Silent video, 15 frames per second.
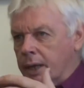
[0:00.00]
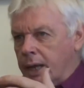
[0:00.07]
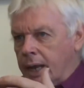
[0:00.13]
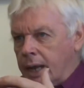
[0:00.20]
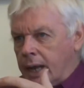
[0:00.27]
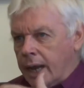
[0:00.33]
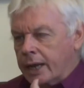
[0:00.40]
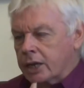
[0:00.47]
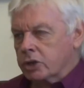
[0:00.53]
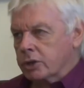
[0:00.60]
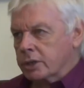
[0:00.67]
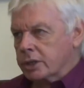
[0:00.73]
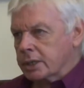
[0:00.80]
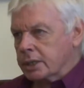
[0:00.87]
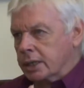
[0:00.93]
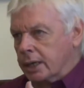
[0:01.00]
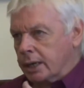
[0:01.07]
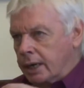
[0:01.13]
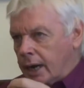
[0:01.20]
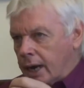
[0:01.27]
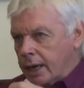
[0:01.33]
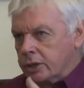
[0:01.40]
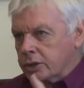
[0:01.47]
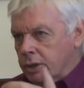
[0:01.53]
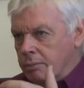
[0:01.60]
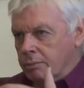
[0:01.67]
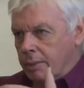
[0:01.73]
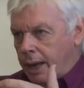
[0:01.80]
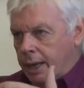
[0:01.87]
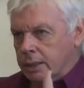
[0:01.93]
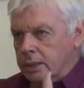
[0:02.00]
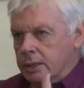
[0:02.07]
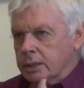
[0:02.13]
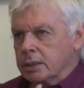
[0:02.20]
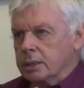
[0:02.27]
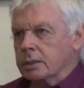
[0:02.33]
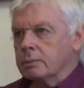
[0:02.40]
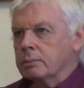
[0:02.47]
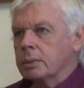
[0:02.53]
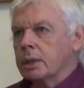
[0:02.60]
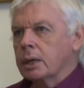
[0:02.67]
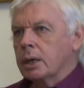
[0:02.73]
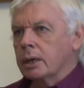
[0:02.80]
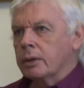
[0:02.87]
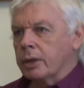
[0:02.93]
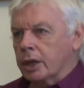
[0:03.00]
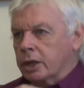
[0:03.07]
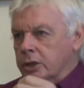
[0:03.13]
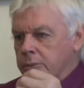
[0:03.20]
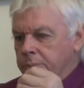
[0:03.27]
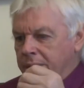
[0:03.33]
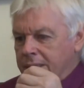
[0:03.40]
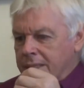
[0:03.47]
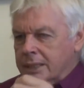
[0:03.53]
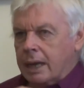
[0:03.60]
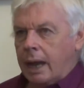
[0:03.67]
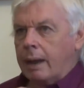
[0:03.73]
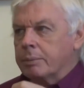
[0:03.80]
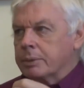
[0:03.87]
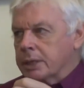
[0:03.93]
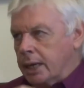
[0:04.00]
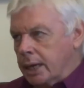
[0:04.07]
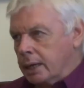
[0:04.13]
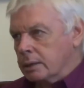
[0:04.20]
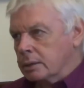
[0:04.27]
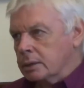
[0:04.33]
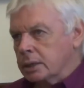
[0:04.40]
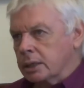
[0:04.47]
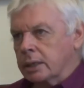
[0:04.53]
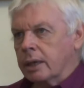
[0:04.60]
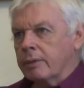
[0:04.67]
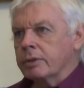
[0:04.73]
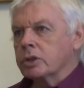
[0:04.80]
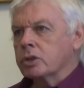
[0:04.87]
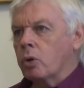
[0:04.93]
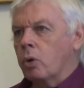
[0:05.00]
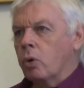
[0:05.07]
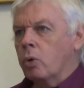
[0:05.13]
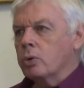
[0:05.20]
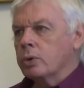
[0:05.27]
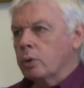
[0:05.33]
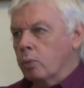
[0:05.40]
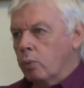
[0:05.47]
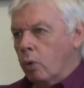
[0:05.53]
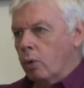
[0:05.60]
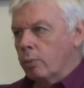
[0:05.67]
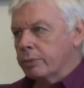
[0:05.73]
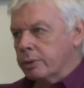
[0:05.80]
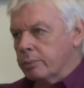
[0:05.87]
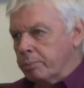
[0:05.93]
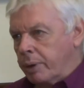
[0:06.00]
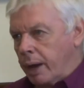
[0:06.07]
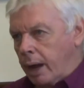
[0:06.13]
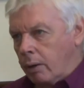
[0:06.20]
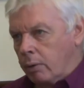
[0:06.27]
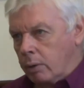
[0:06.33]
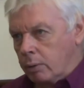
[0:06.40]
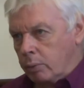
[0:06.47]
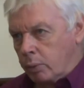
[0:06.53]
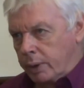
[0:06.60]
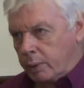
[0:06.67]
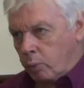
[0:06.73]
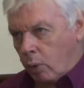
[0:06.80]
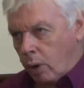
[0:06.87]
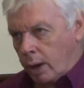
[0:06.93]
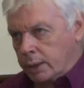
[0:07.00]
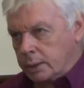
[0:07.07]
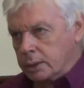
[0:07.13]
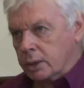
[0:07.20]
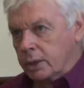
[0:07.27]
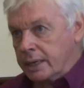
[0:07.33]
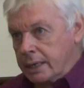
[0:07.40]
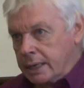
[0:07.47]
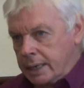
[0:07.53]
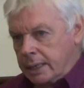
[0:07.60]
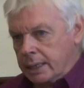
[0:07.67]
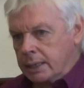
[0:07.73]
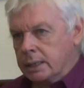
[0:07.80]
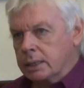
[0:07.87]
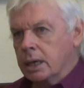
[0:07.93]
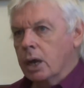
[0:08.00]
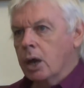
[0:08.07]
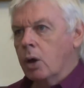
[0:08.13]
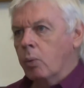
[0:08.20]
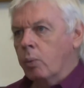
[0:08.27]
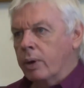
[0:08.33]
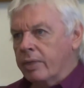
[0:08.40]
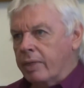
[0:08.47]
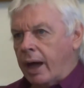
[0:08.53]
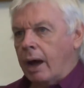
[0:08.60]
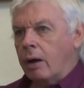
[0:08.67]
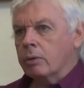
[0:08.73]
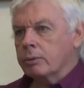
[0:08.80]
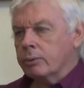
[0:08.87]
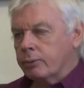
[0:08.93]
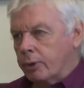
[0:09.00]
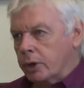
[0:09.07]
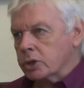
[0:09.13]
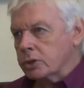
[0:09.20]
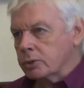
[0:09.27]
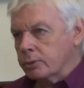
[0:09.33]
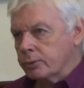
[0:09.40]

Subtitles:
electricity and electromagnetism that could be tapped in to give us all the warmth and power we want and need without fossil